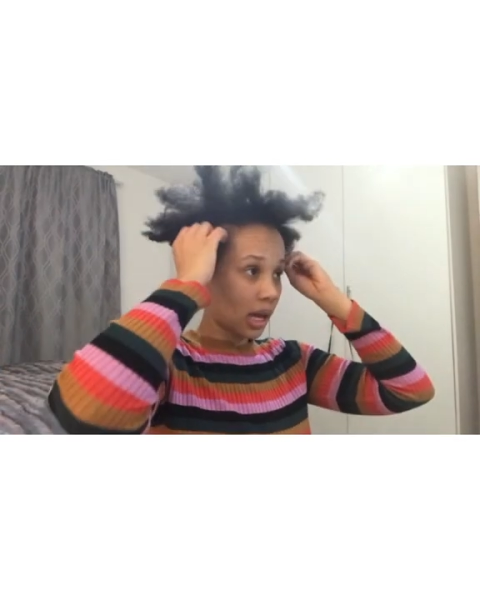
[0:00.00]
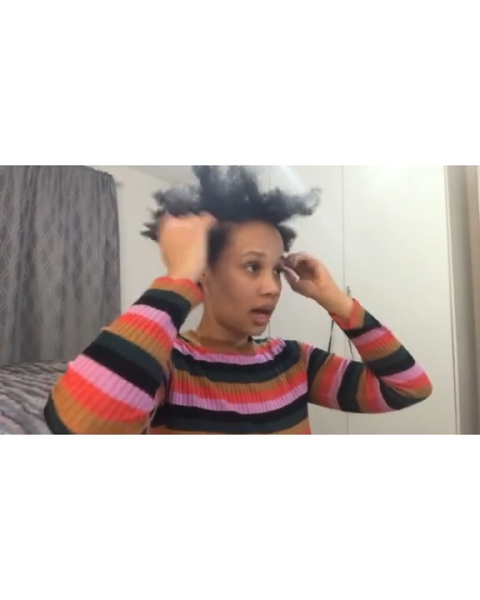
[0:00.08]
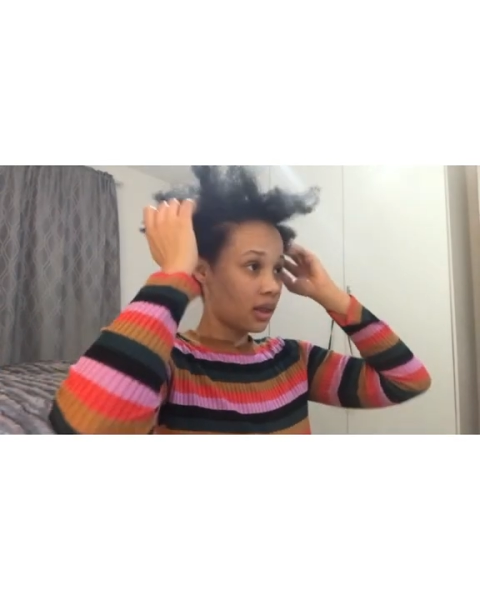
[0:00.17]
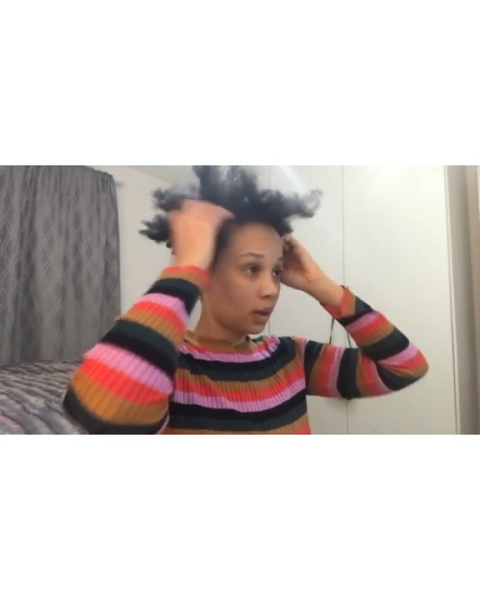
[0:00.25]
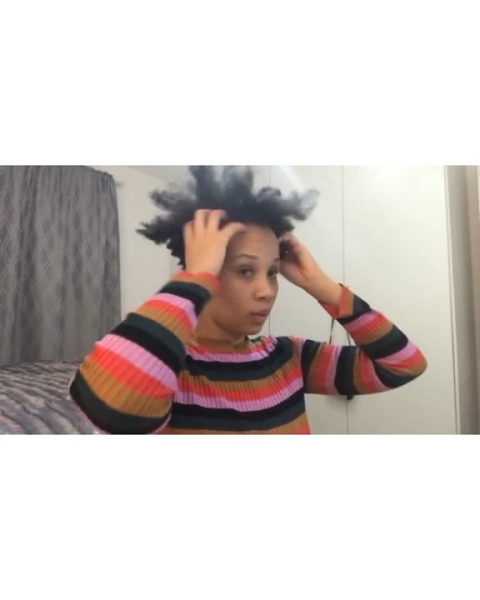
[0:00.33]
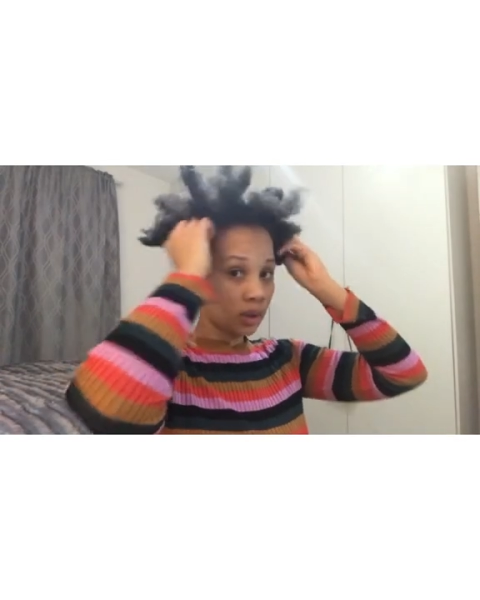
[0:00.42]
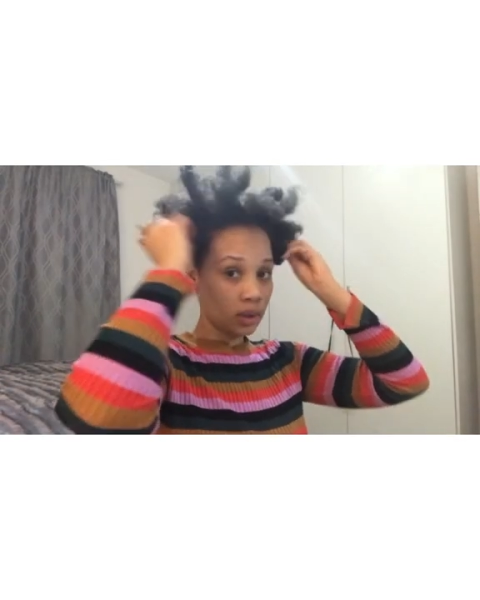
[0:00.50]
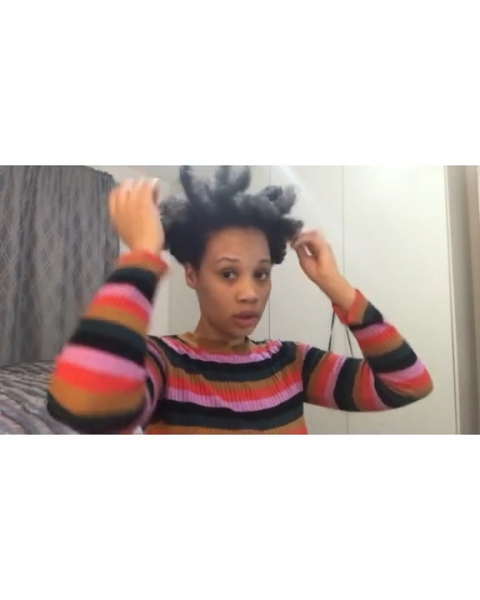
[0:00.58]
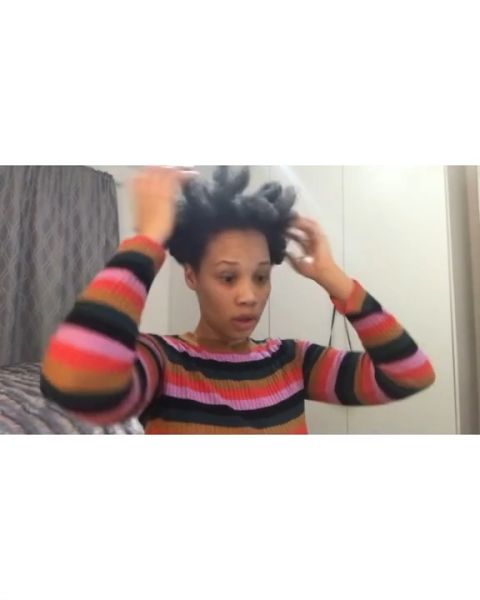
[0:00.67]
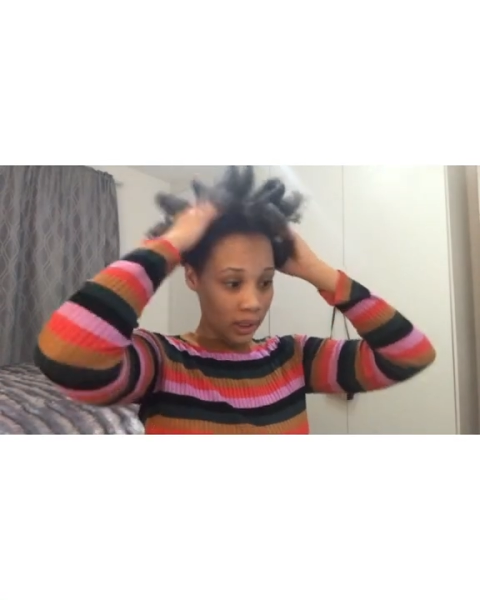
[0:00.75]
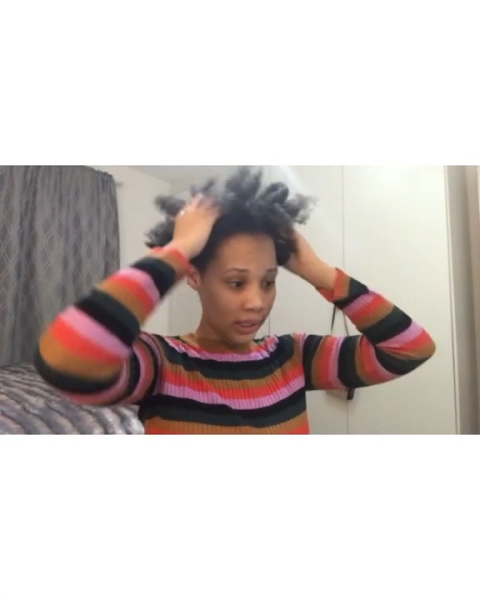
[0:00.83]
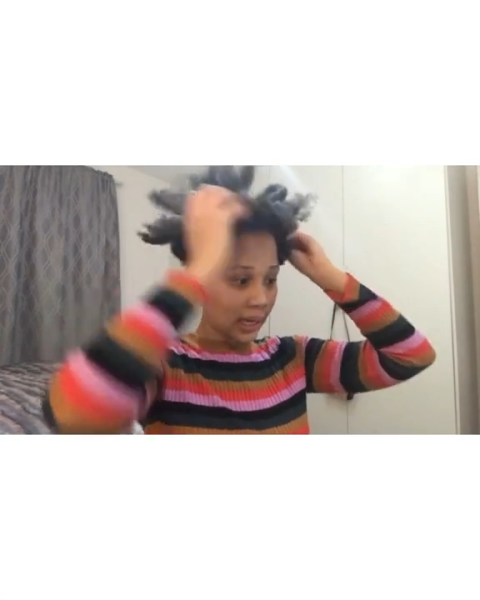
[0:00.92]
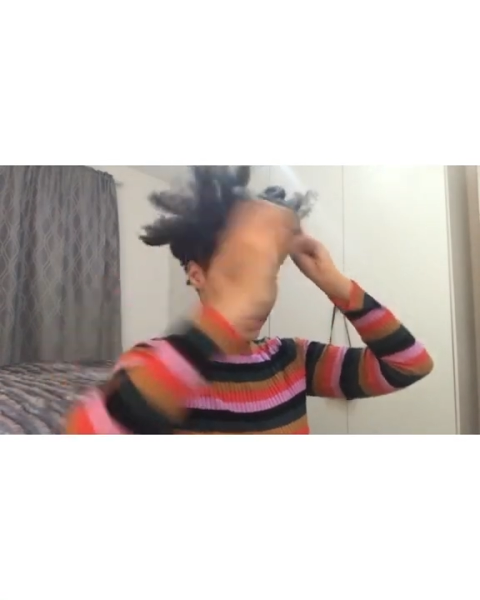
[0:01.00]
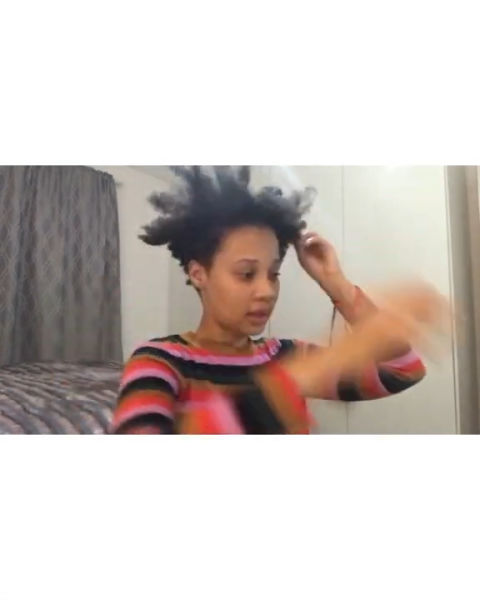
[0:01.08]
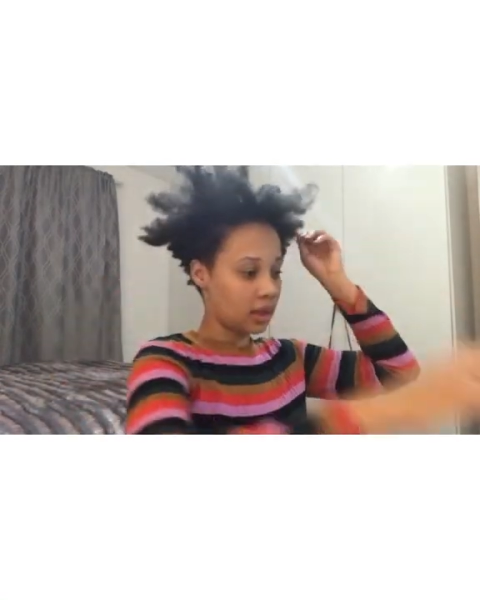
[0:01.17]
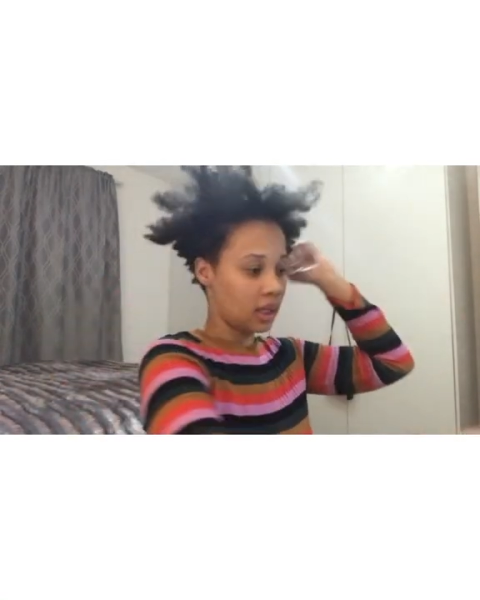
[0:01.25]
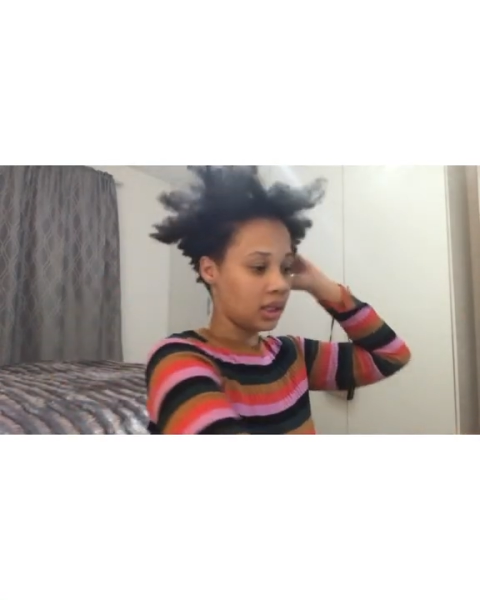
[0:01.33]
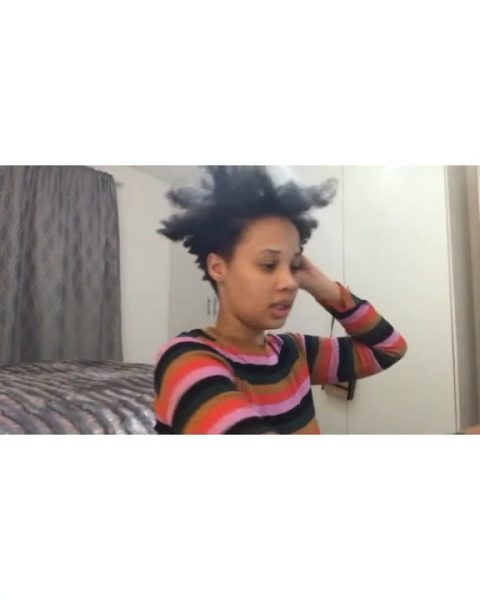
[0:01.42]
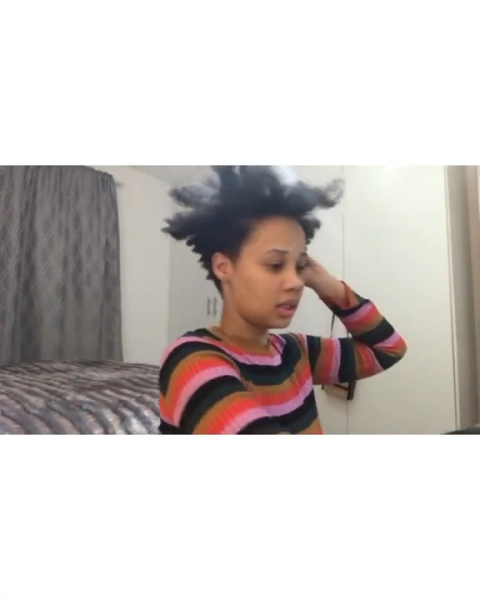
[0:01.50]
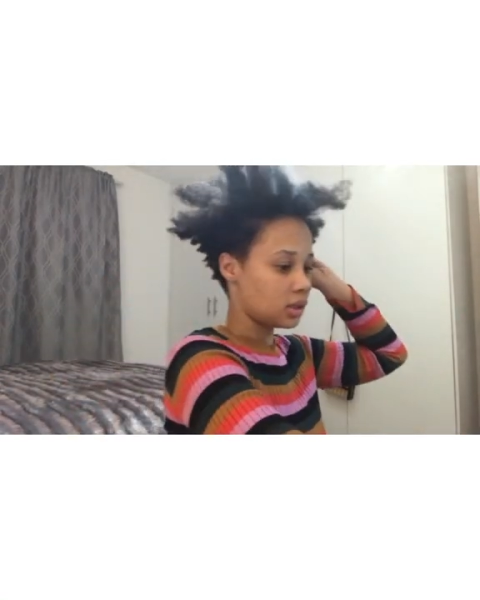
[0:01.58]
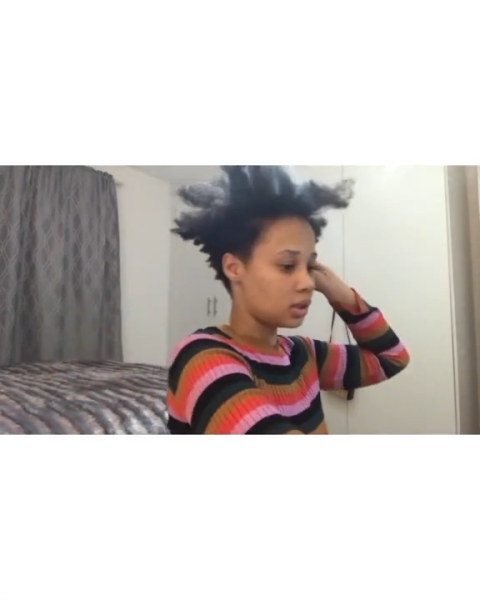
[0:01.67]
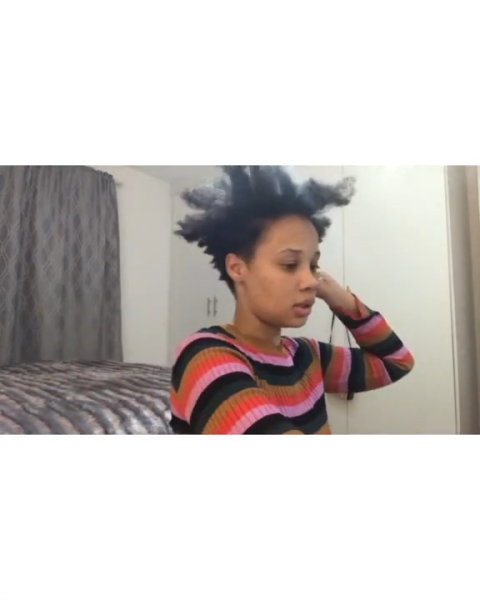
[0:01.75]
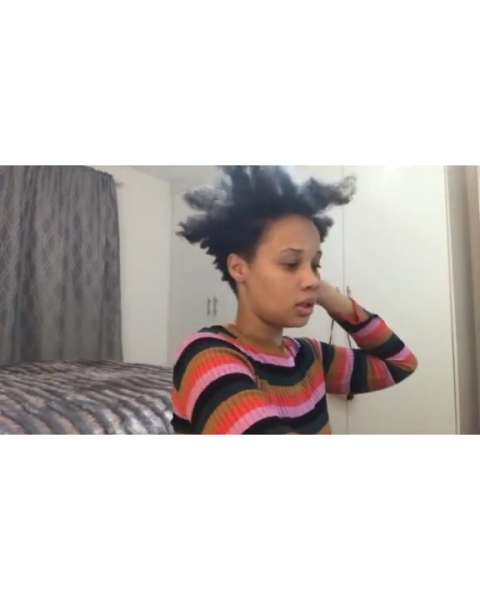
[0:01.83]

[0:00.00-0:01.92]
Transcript: They would not like the hairdresser.